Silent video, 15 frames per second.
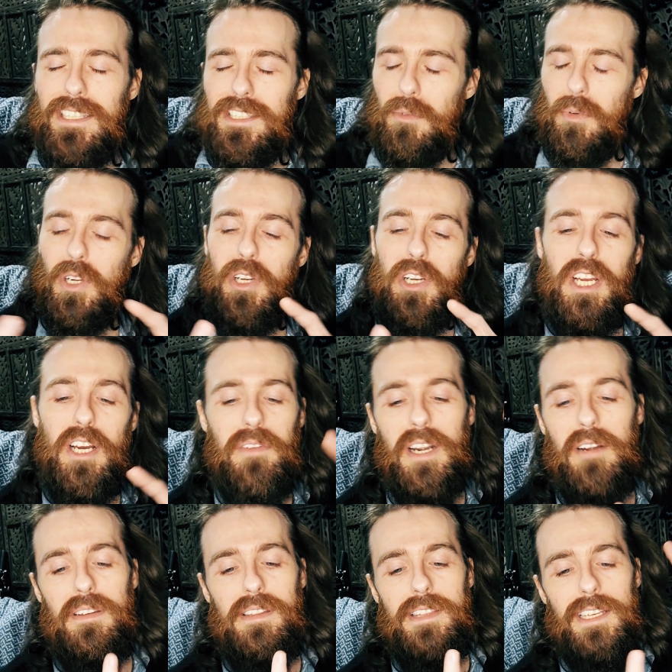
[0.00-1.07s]
So we're going to cover
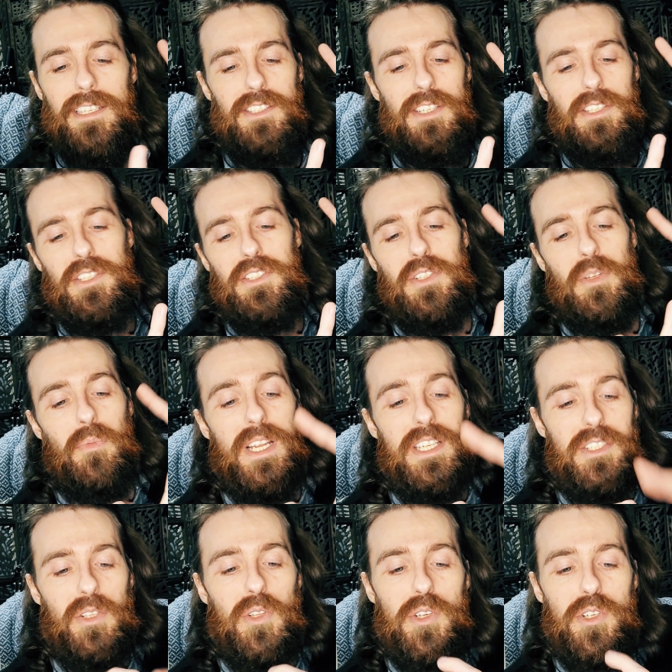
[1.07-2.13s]
everything such as the
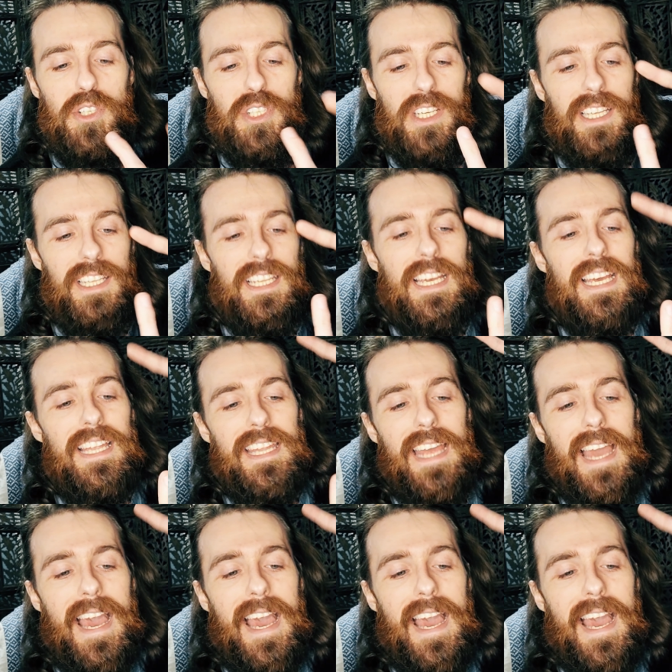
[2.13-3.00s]
resolution, the